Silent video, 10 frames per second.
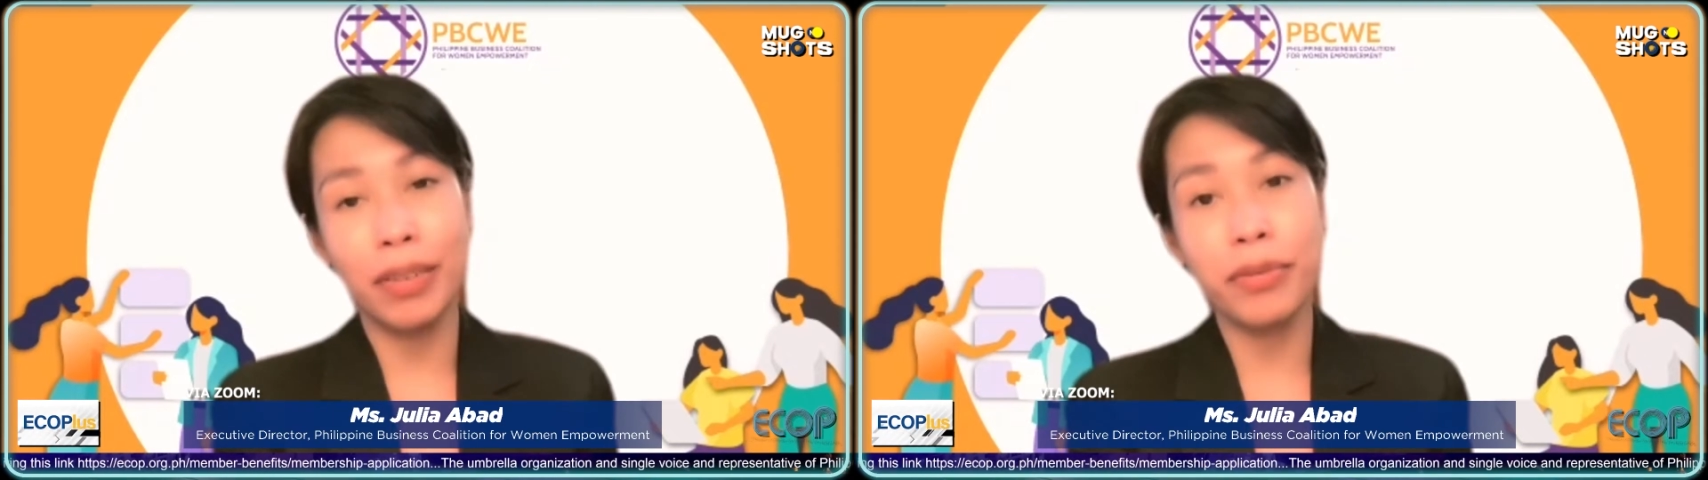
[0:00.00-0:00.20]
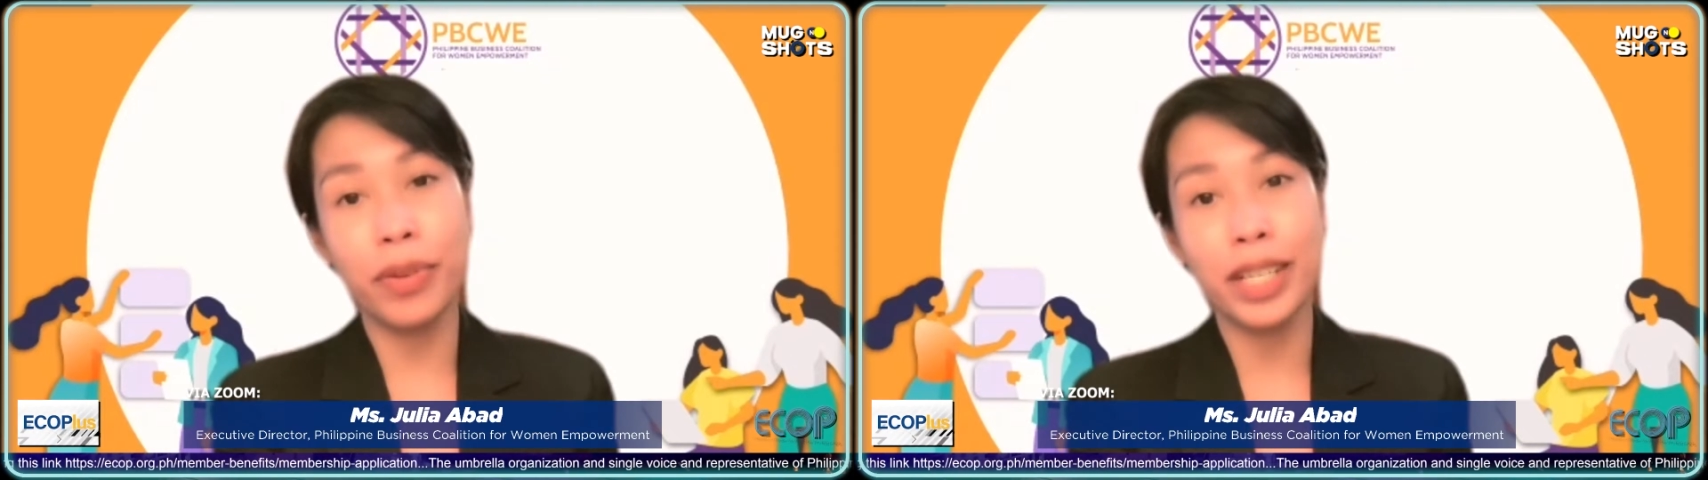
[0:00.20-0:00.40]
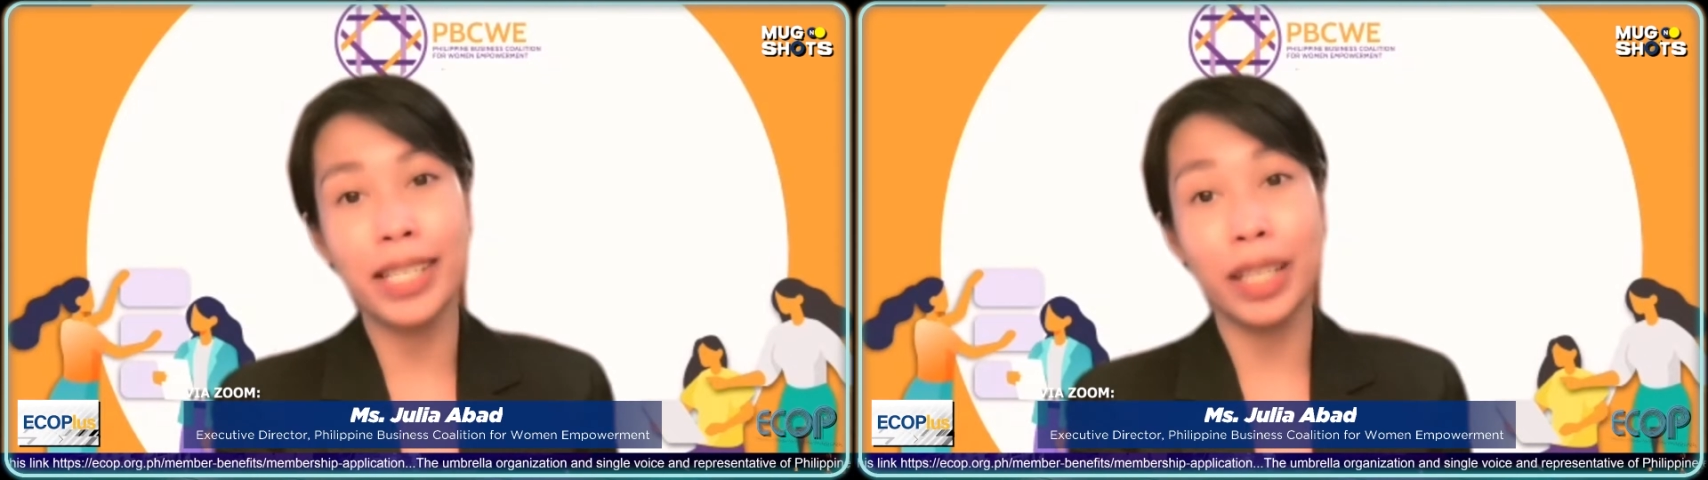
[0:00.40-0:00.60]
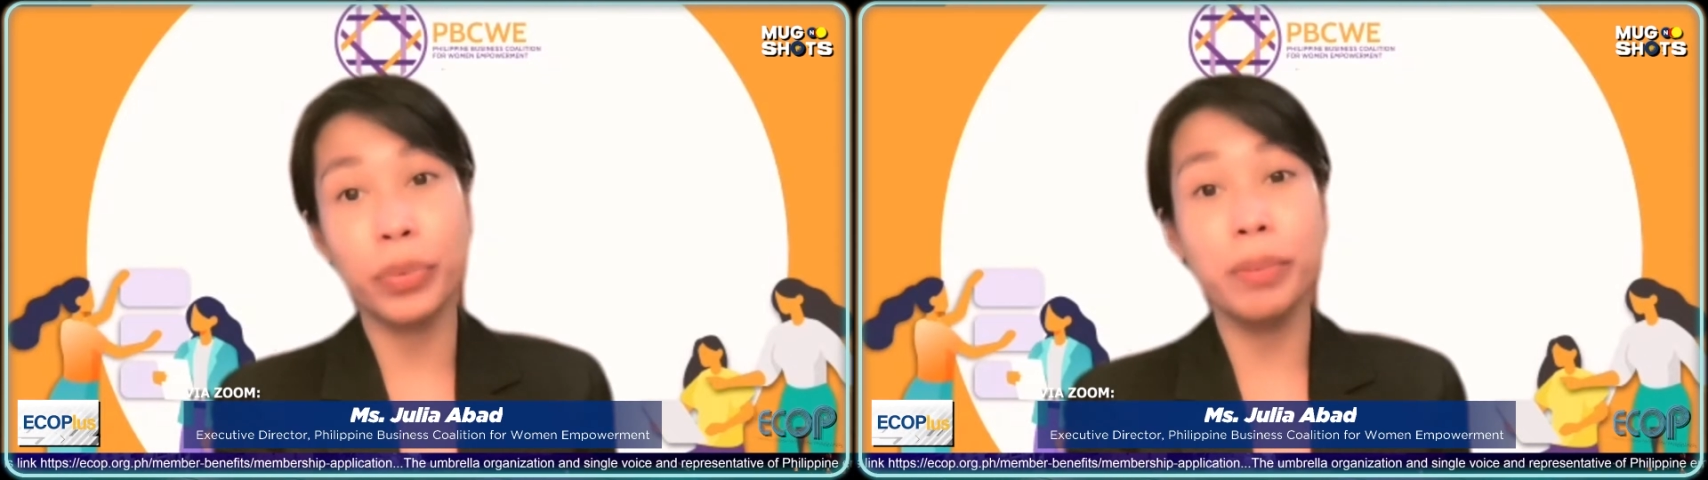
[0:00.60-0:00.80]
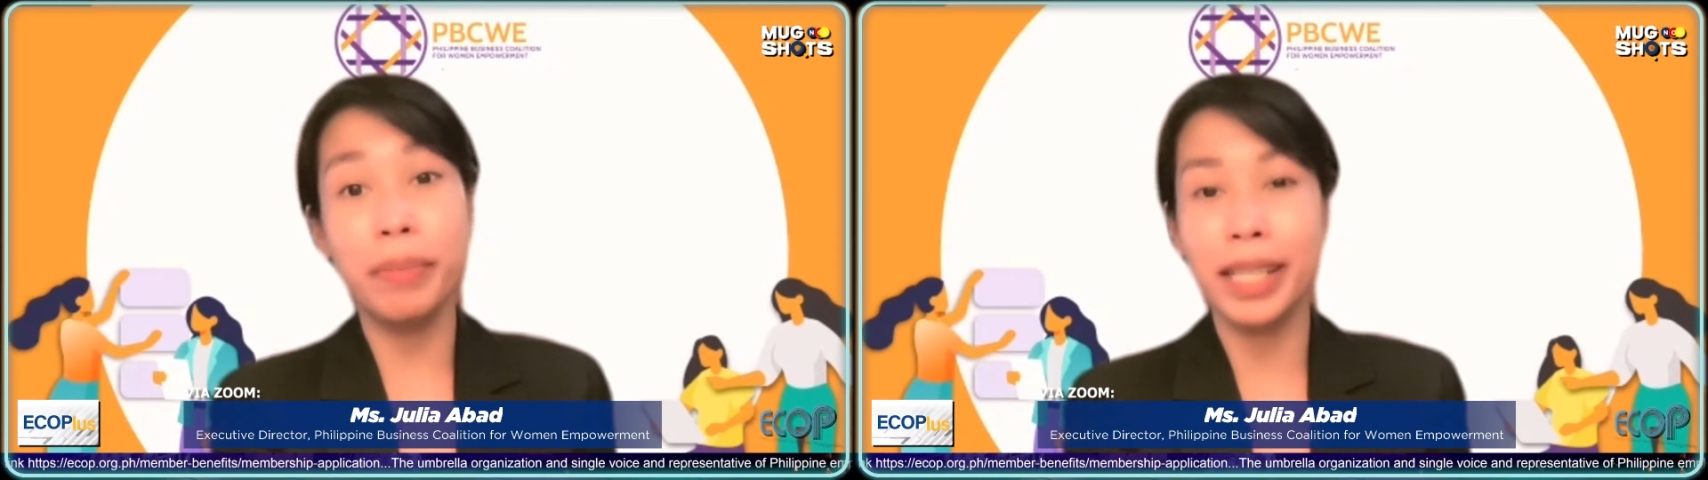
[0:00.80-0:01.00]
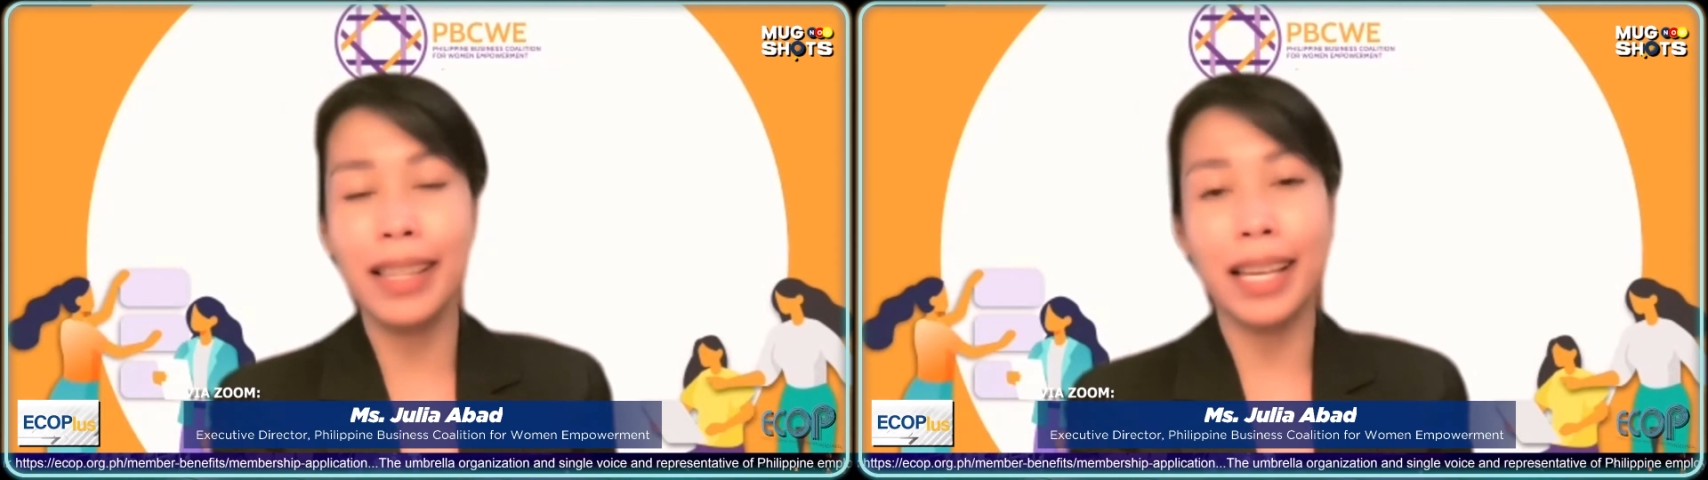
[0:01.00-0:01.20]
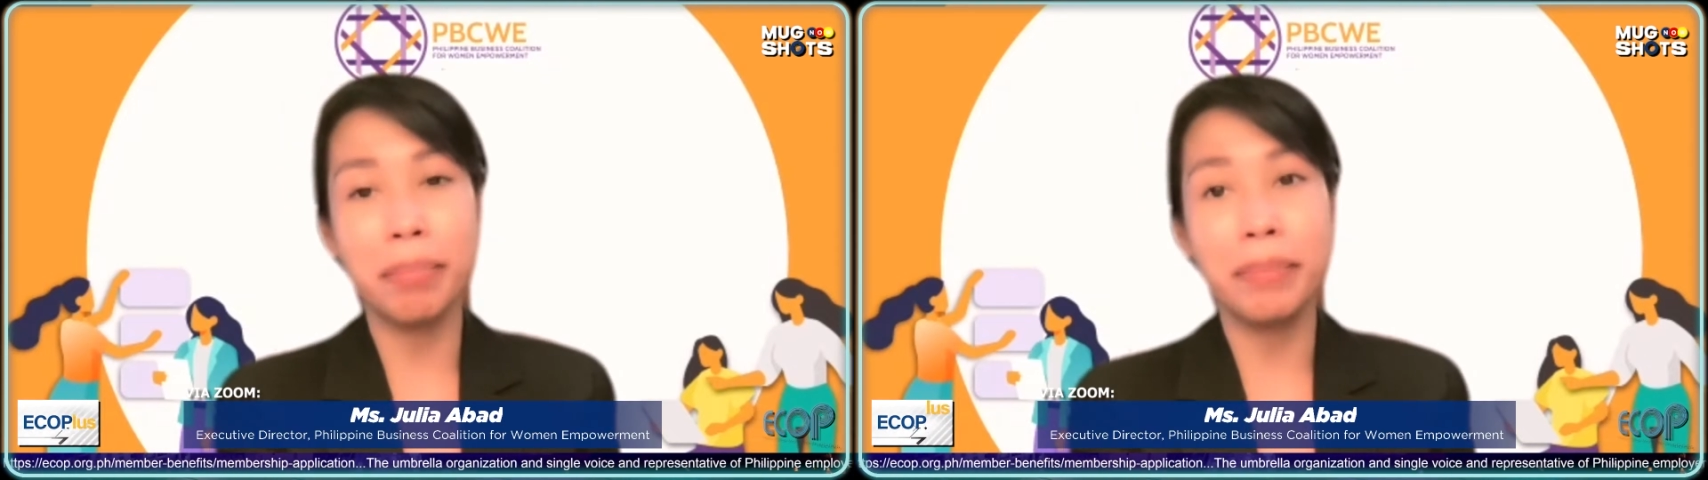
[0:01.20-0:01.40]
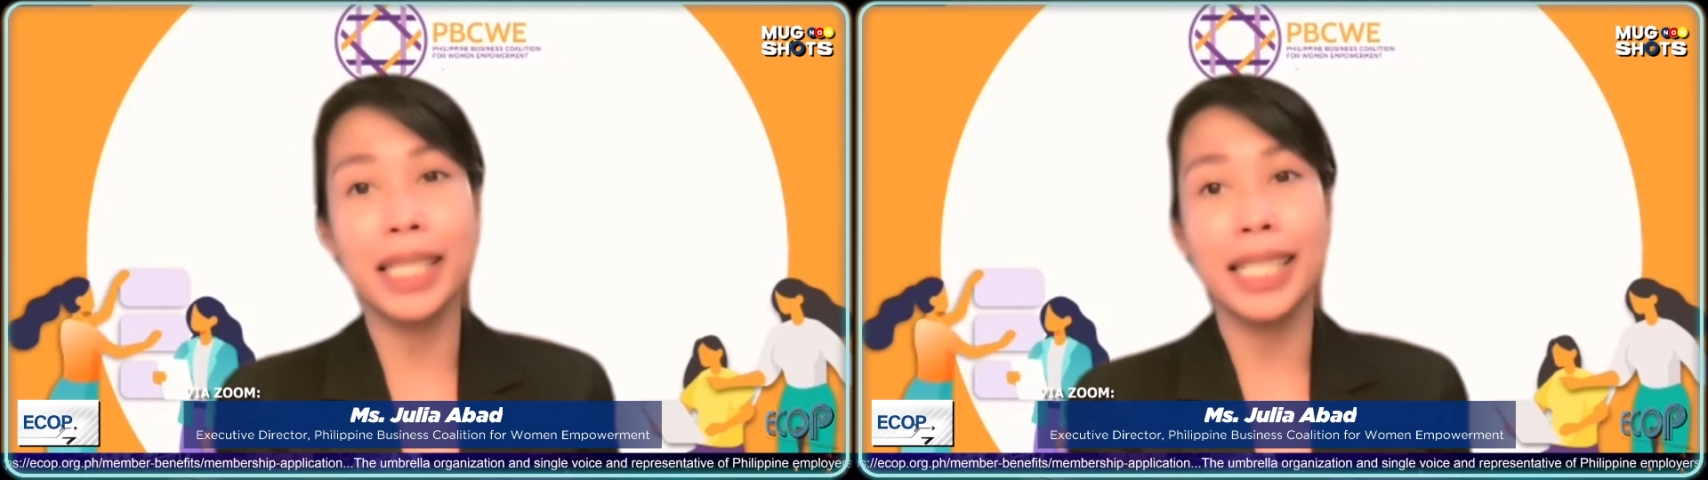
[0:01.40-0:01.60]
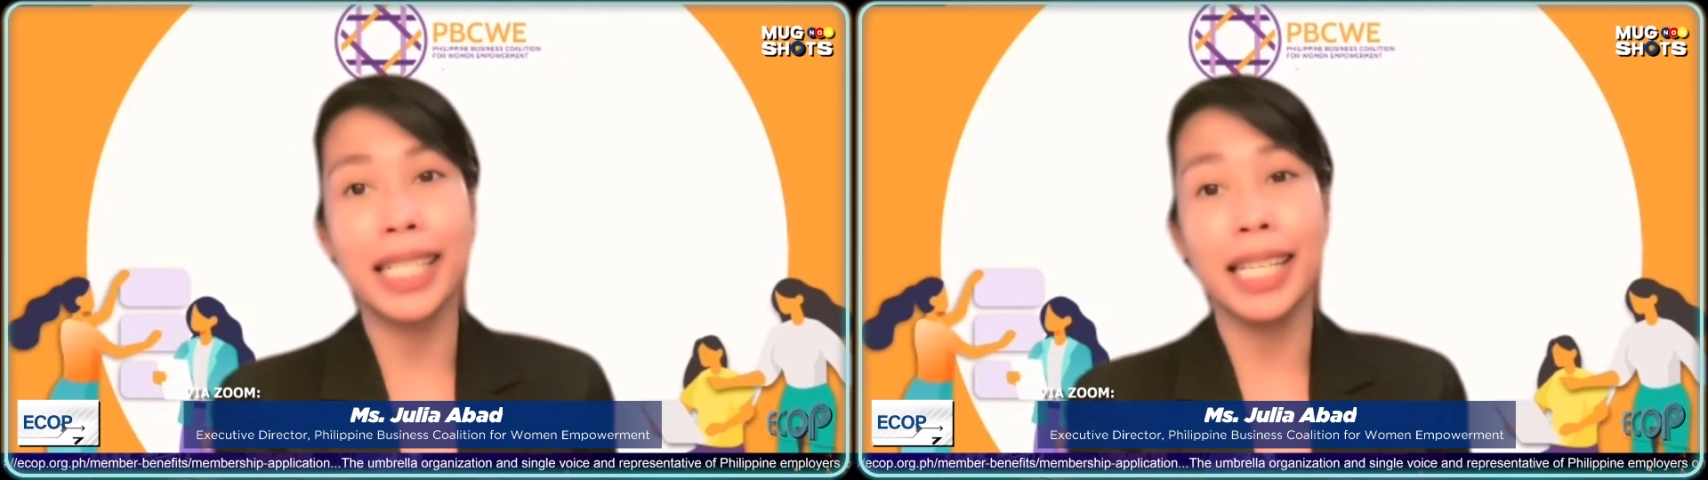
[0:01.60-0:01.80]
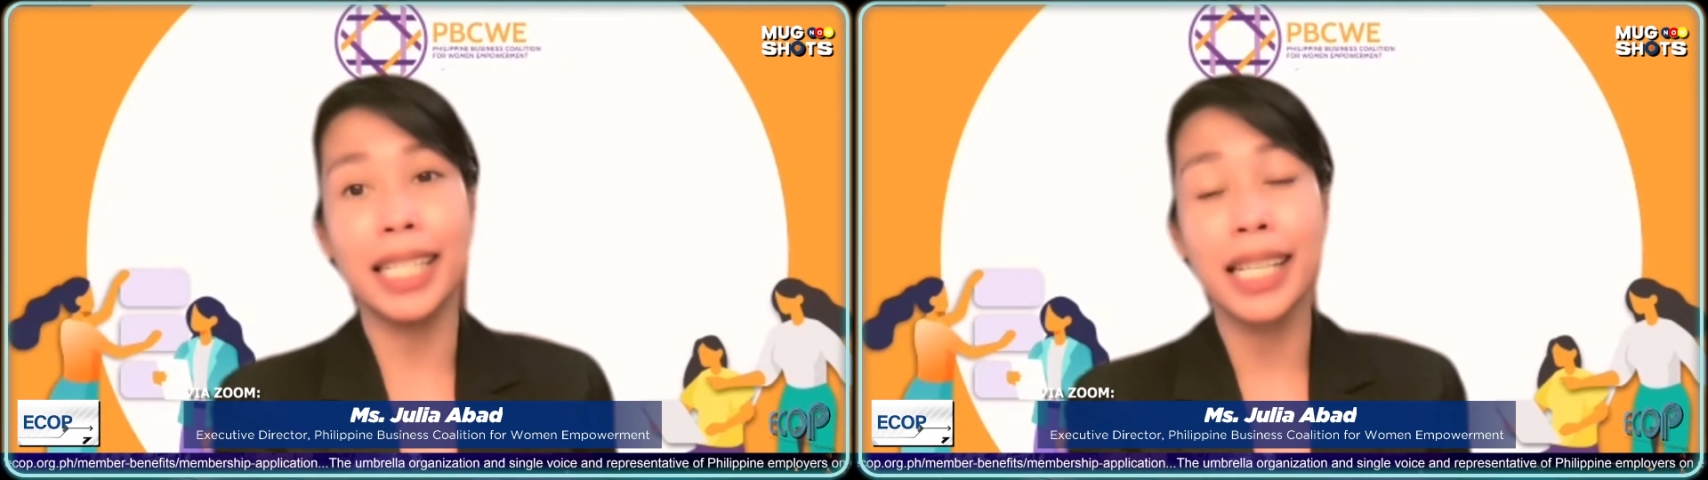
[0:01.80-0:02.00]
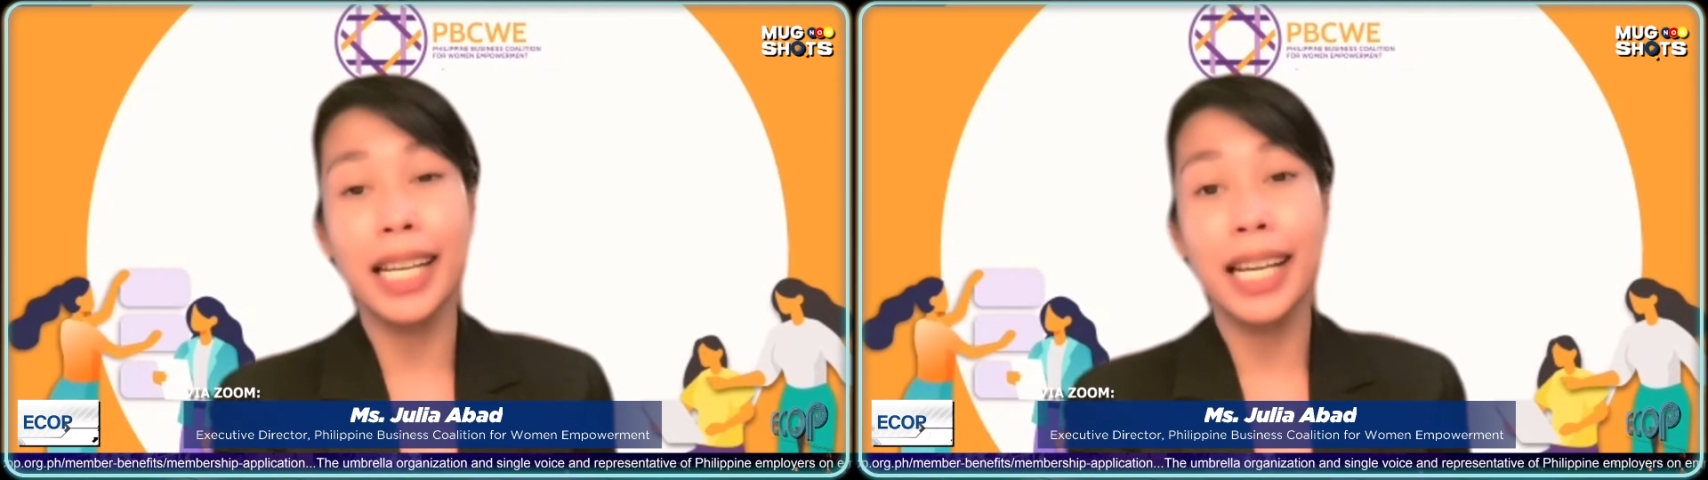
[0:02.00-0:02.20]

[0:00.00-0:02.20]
of course, that would build that business case.